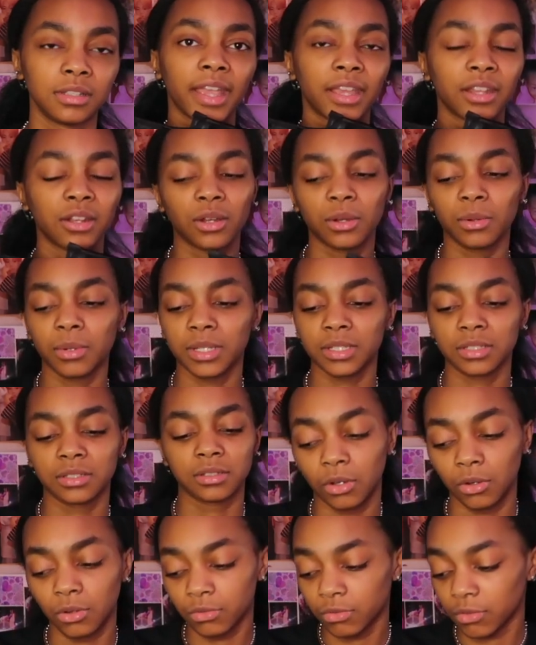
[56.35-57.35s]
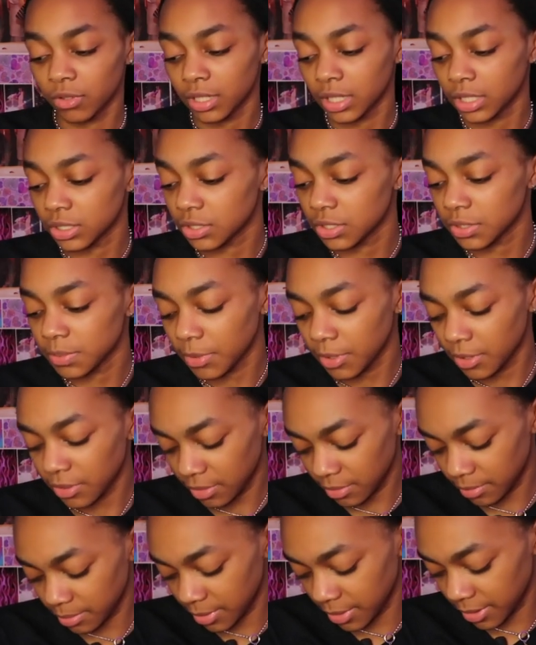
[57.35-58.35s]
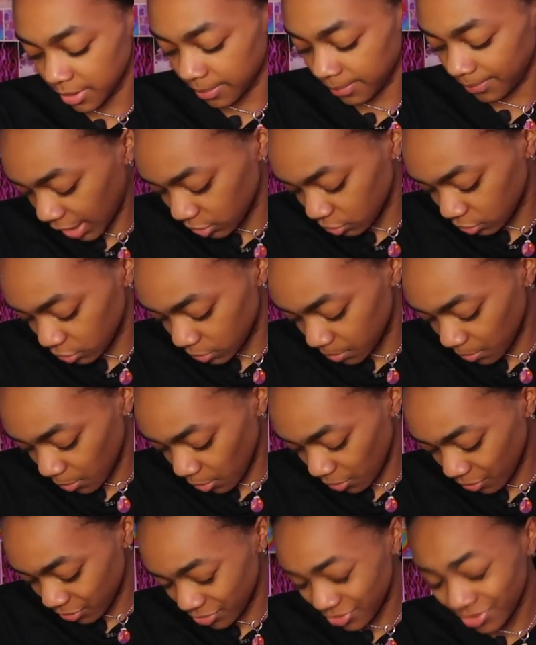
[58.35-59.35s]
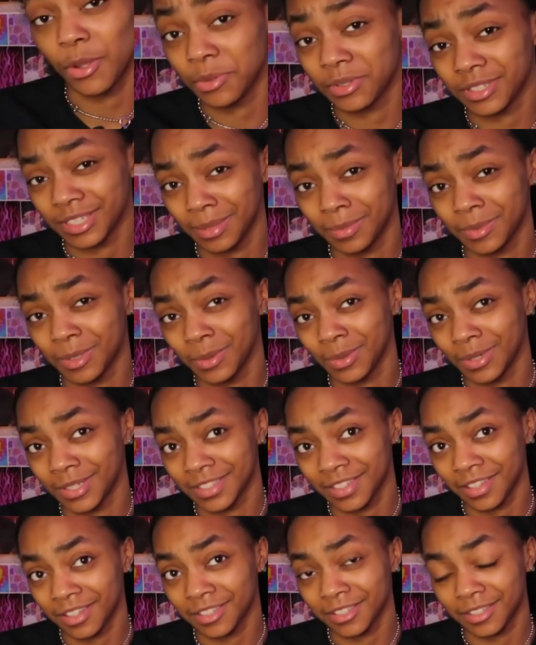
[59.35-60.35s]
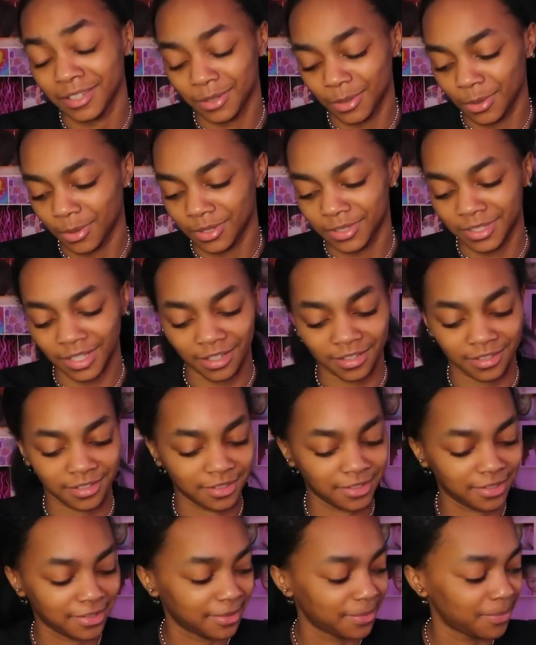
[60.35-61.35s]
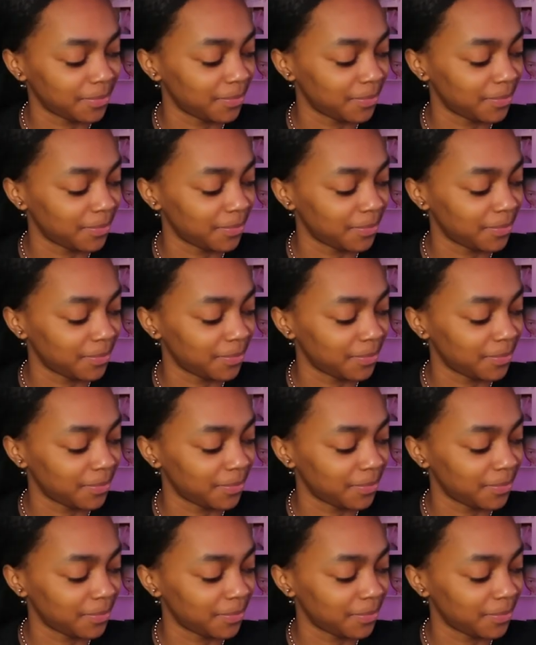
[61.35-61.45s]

I can always go for an extra small, but extra smalls don't seem to exist in corsets.